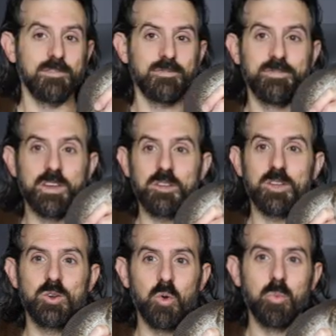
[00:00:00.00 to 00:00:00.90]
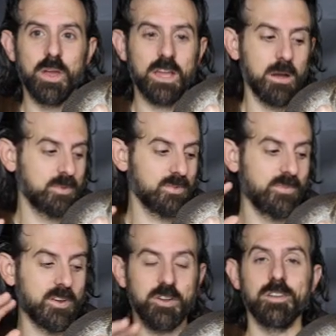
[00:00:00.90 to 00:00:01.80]
very cool pickups,
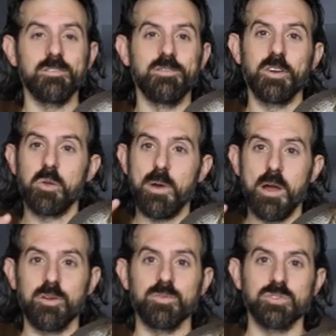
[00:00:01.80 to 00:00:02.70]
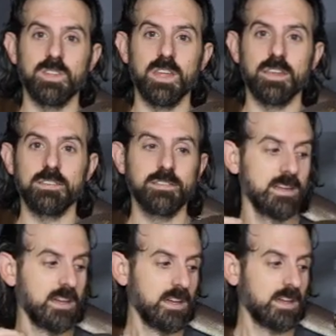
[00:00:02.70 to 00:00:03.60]
very, very powerful snakes.
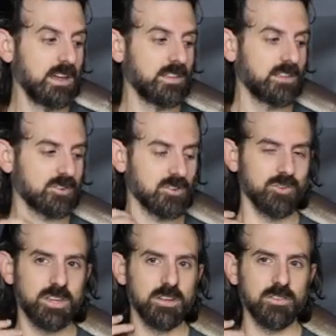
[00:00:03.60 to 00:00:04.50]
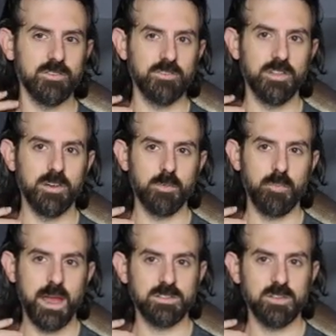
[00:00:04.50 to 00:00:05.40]
And this girl here, the
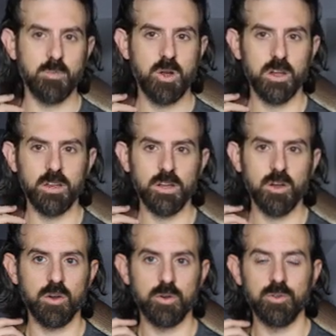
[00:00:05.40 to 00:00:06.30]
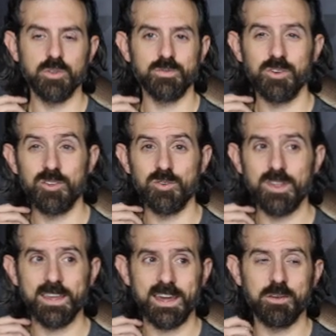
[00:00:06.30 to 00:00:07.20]
Pastel Mahogany Gargoyle, is very
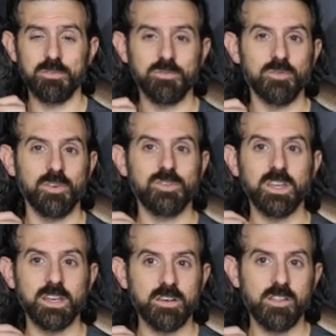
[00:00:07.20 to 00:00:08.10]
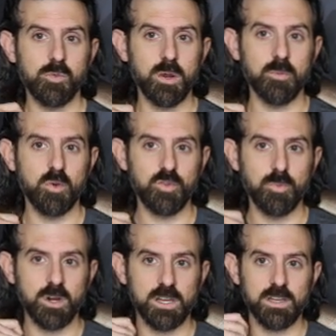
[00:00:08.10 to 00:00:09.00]
unique. I don't even know if I've seen another one on Morph
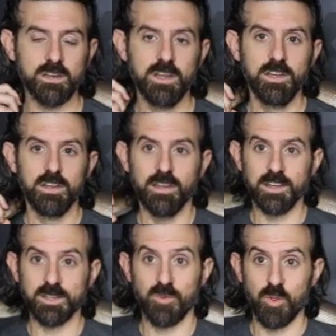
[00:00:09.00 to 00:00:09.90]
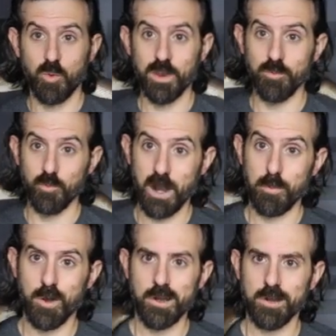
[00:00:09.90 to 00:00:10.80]
Market, except for the one when I
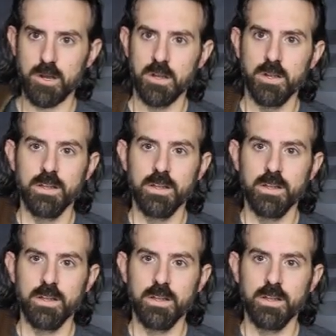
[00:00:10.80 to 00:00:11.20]
bought her.